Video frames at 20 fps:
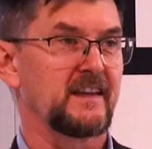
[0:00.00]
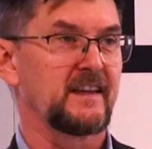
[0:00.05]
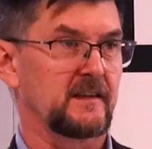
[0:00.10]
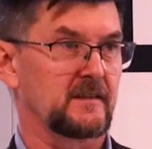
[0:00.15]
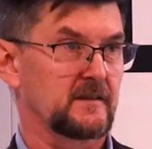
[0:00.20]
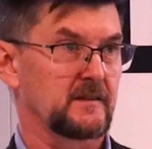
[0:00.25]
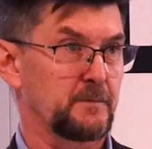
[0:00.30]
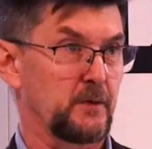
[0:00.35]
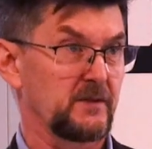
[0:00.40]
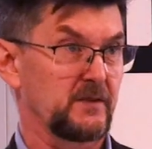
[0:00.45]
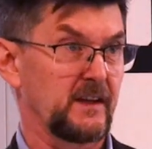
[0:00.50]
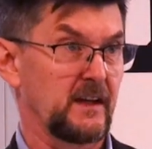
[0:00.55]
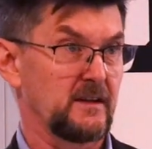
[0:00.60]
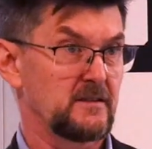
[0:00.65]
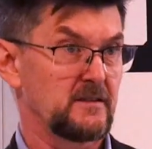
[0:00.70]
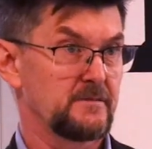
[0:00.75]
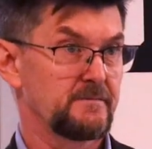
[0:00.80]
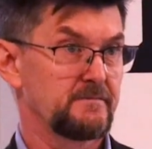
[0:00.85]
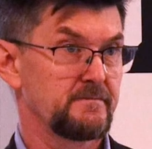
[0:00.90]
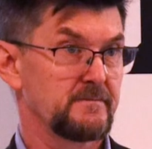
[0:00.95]

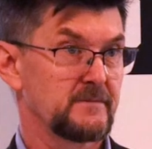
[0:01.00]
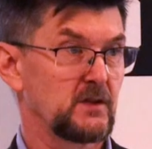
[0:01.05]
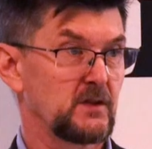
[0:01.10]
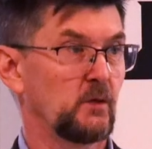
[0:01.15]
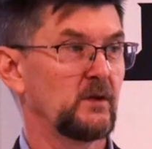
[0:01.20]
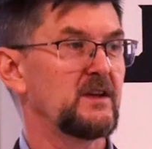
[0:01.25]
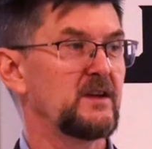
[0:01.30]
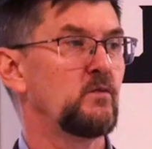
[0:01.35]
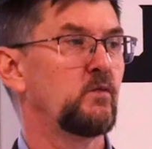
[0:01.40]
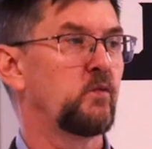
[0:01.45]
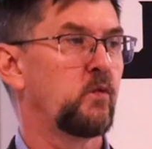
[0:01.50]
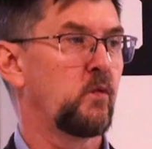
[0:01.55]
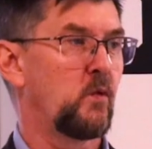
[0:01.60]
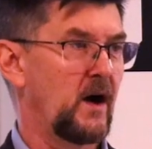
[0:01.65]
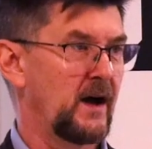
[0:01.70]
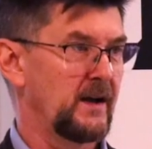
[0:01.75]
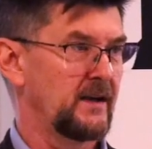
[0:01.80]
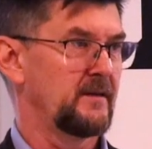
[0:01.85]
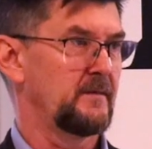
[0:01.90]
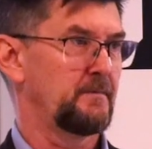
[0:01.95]
It's only
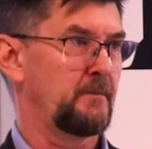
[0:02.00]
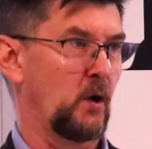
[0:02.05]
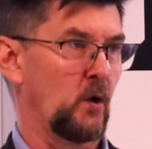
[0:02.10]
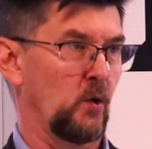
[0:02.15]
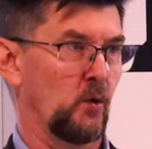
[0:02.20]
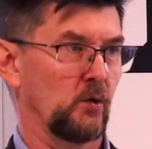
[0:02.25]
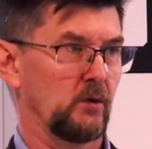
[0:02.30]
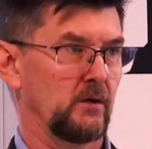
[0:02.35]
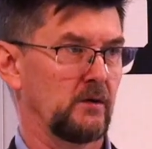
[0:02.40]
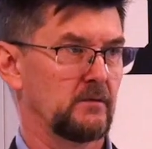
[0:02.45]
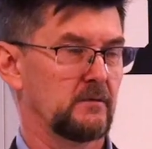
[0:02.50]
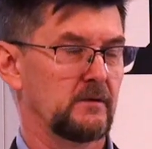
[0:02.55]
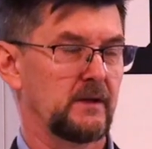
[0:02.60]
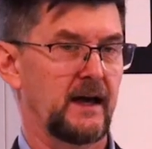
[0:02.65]
one poll,